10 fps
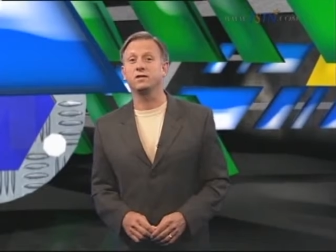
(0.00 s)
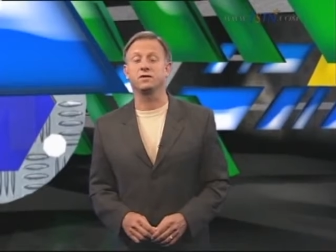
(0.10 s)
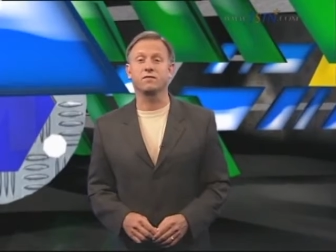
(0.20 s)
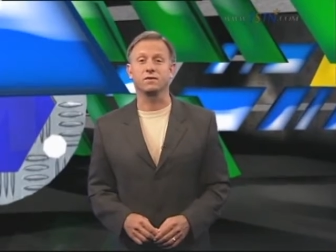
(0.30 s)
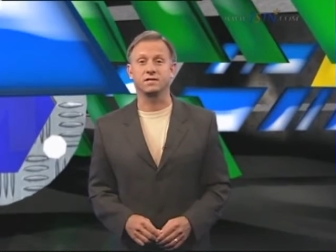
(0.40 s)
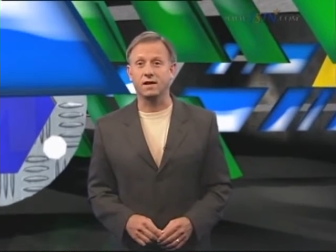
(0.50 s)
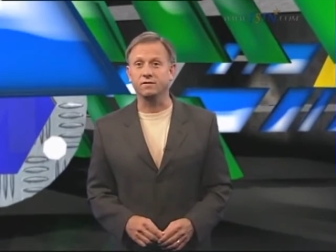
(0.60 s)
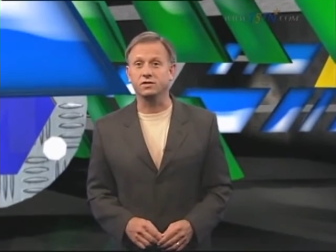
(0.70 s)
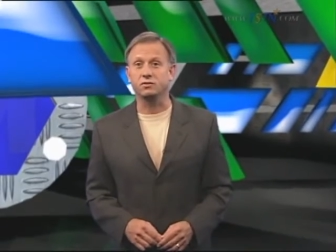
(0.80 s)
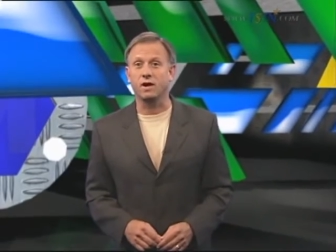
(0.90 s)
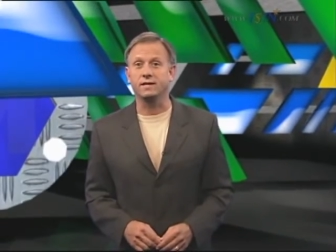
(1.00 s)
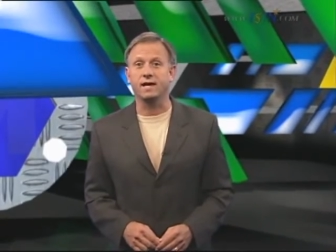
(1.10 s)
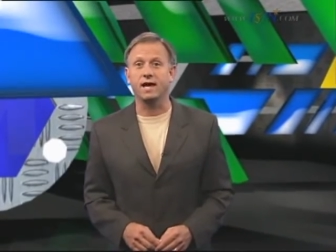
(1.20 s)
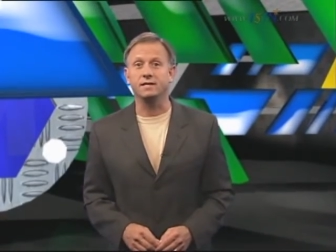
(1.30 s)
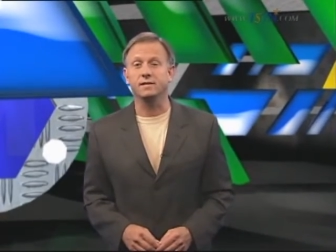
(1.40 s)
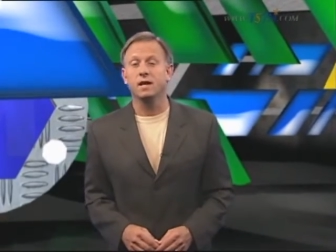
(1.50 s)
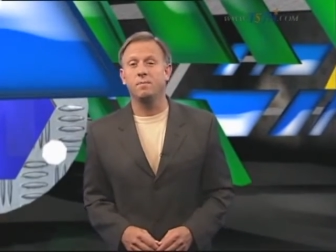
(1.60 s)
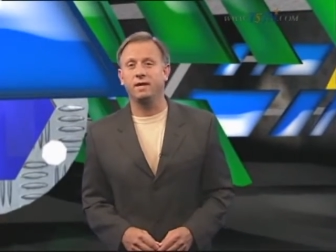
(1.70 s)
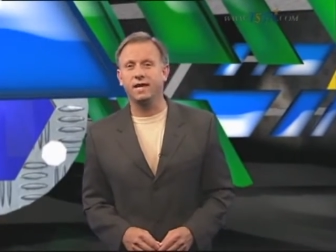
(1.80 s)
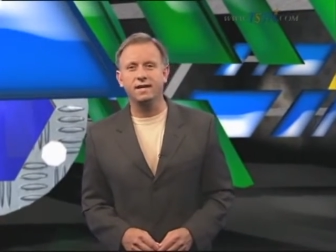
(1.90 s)
your vision for seven straight days,
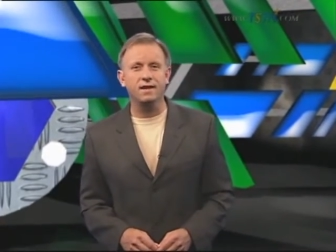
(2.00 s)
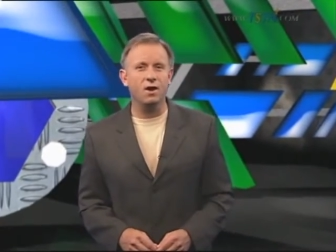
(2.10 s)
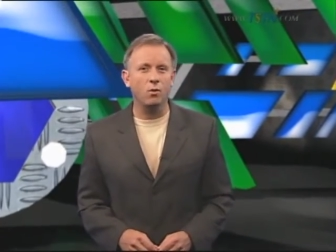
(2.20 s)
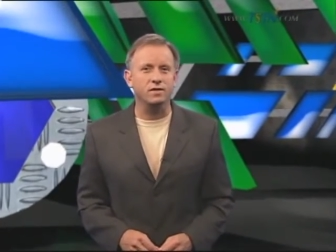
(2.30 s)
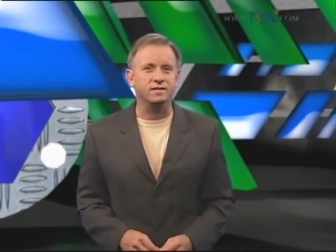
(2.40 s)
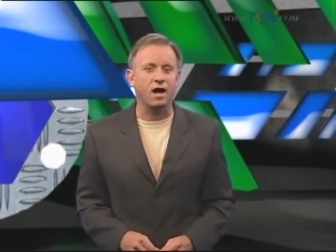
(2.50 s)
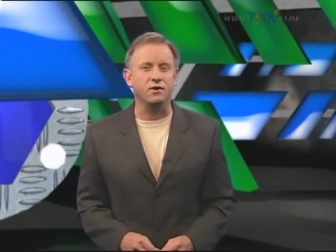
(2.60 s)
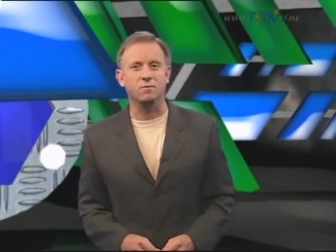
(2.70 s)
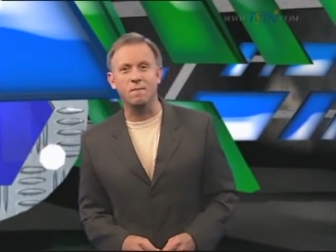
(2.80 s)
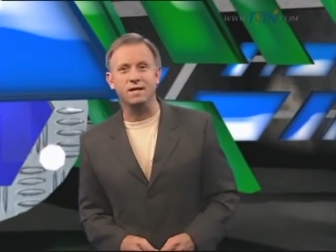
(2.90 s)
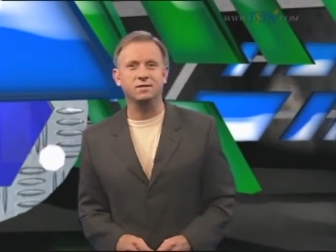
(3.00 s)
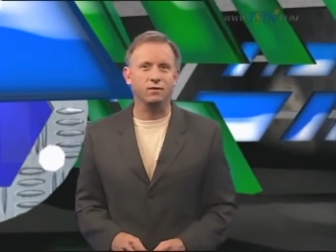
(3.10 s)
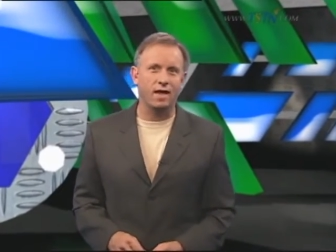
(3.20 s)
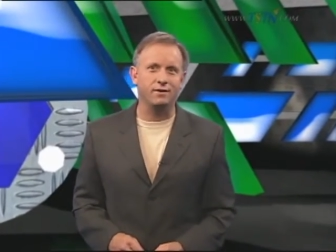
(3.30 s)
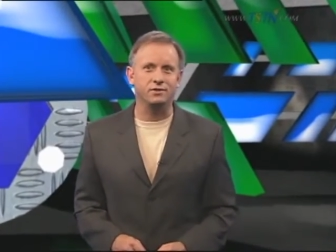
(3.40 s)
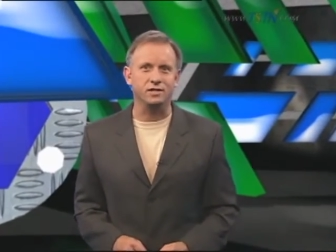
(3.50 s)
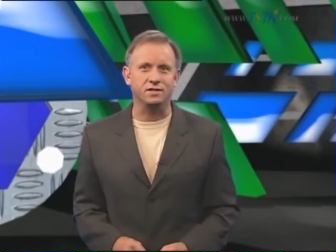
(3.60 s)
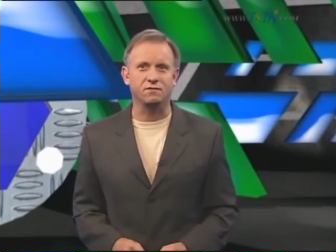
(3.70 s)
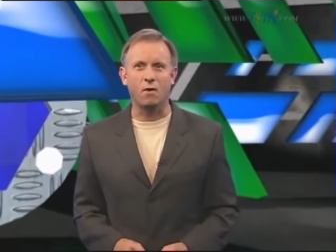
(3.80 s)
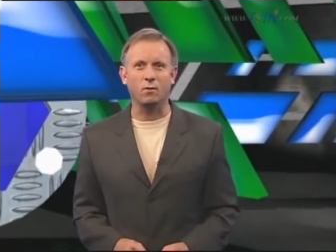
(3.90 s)
begin to notice how your mental energy
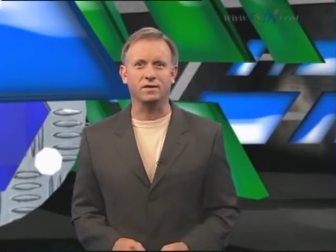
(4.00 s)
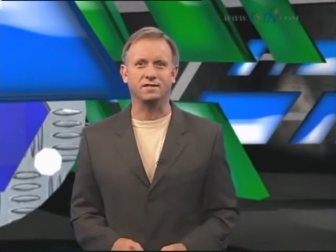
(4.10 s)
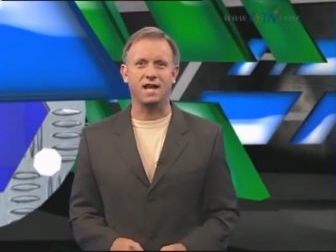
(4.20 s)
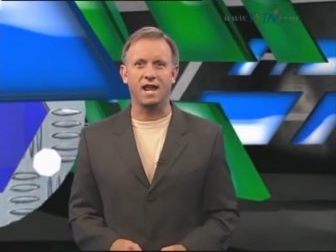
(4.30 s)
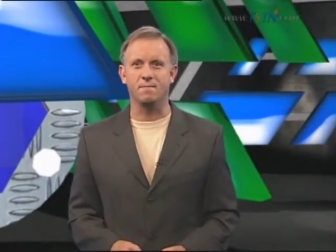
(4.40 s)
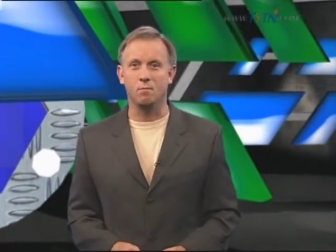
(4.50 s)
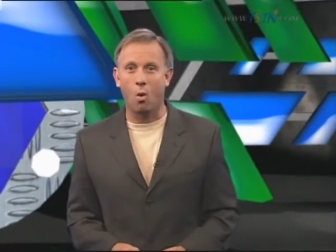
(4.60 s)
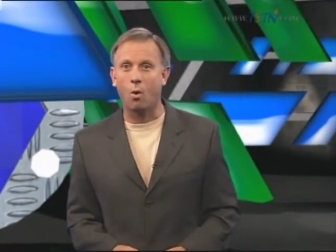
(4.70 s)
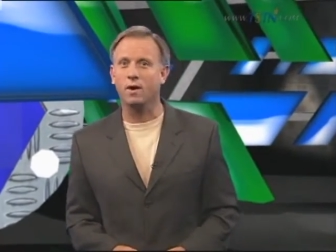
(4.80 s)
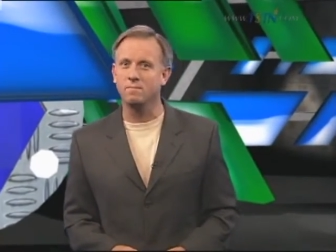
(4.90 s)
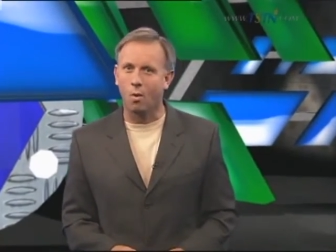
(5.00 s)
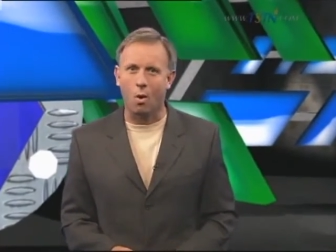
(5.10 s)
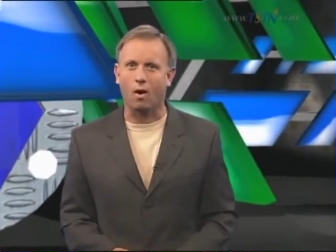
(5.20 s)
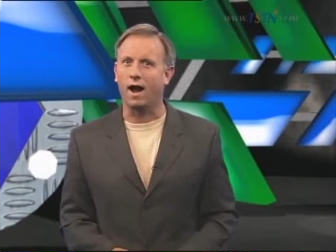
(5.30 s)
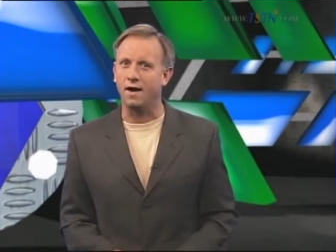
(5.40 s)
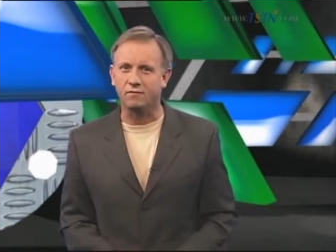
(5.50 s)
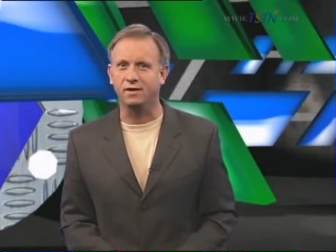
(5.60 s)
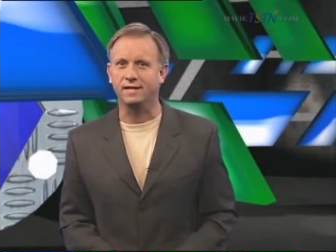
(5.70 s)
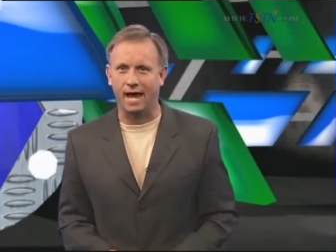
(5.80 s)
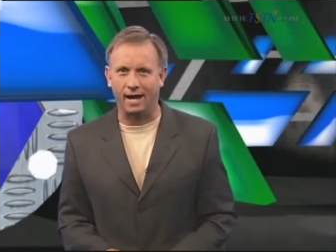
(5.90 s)
is focused on it more and more
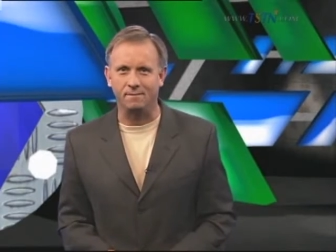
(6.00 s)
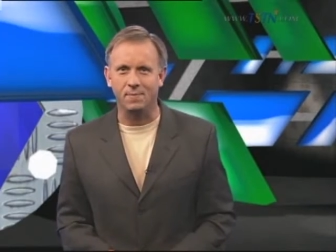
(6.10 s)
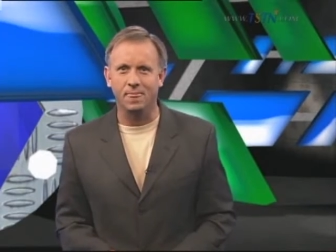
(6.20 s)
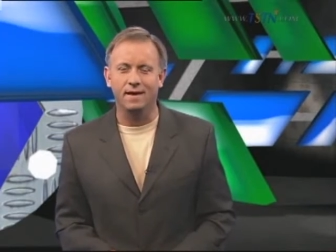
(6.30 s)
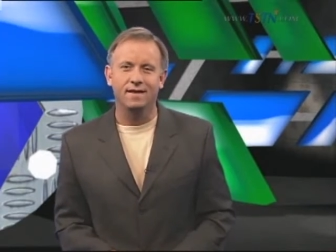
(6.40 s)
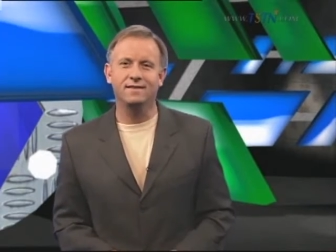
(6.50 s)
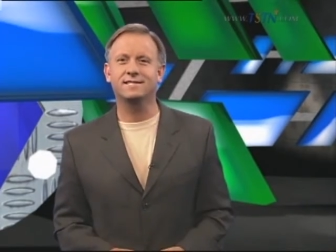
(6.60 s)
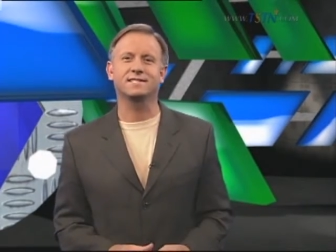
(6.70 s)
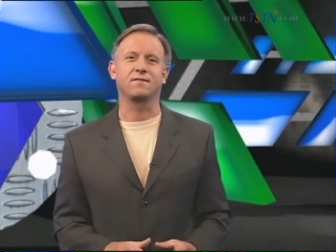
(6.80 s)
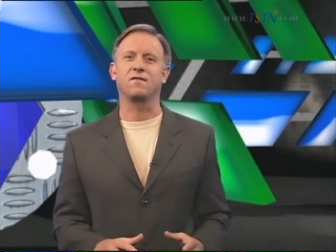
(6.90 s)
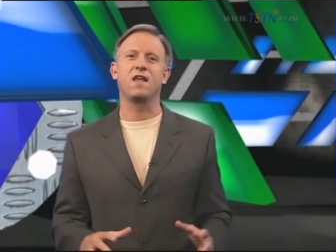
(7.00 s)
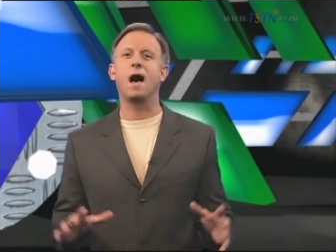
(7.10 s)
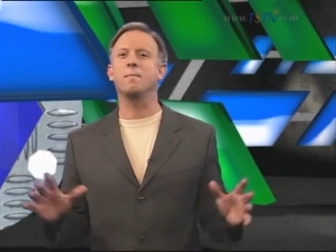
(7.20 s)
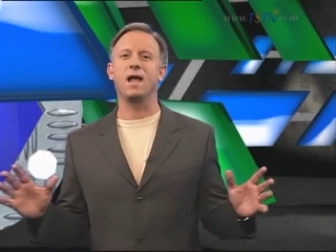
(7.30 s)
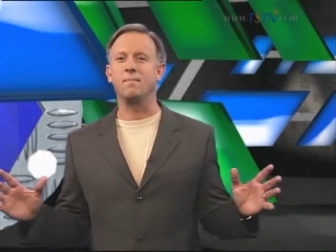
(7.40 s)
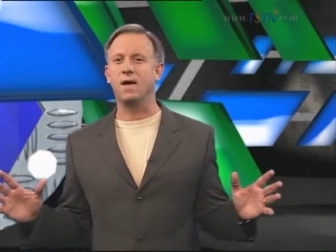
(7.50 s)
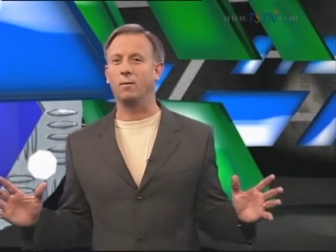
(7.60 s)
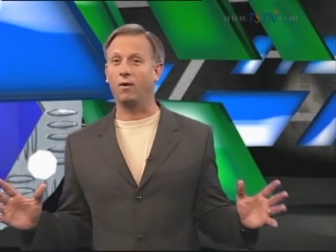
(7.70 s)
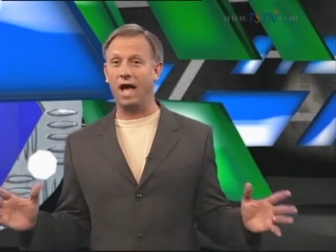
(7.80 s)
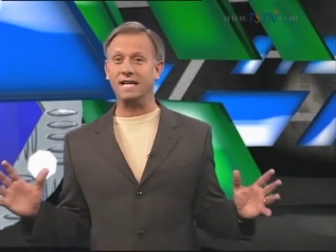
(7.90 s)
every day. This is a phenomenon
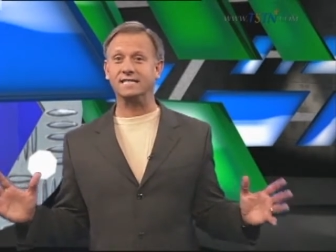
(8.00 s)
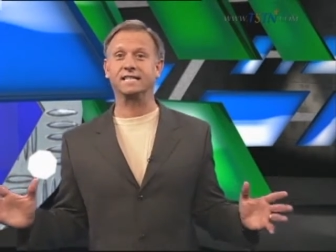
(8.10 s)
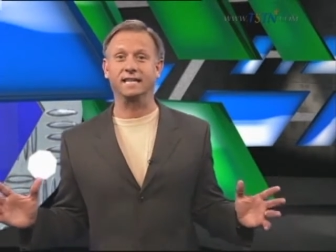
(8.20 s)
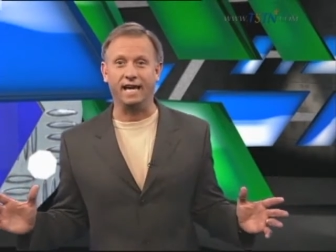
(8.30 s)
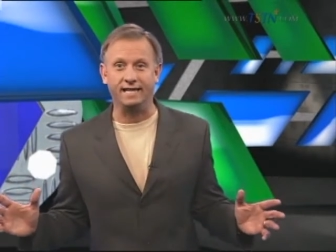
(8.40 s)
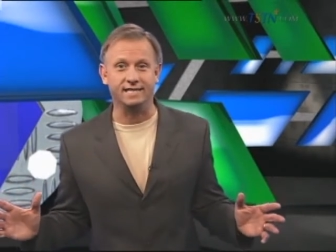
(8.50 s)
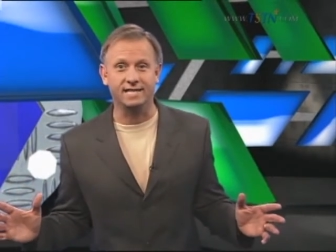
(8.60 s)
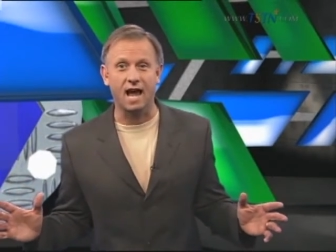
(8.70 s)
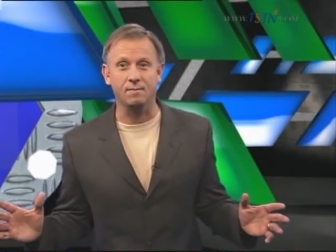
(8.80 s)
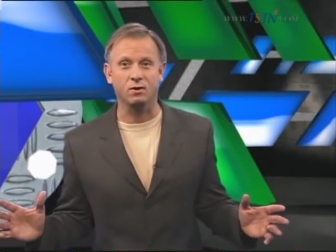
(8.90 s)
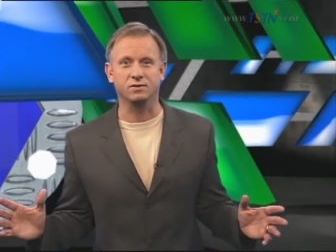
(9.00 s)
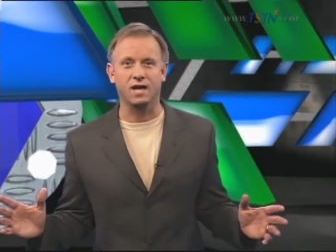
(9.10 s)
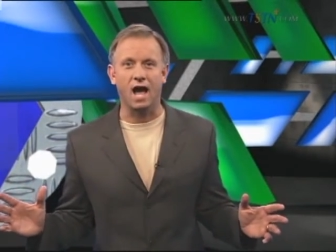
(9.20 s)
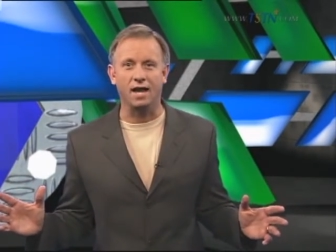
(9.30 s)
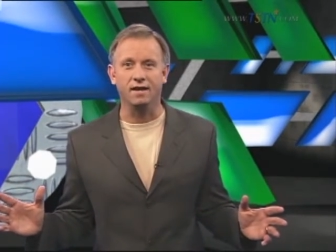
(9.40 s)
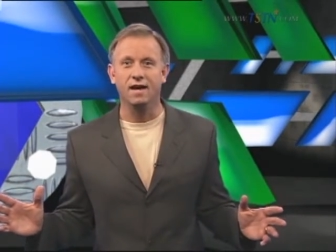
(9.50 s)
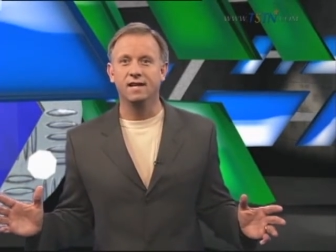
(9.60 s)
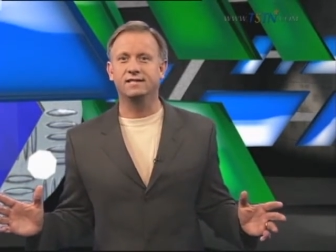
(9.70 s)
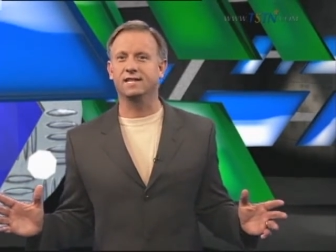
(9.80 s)
that will escalate as time goes on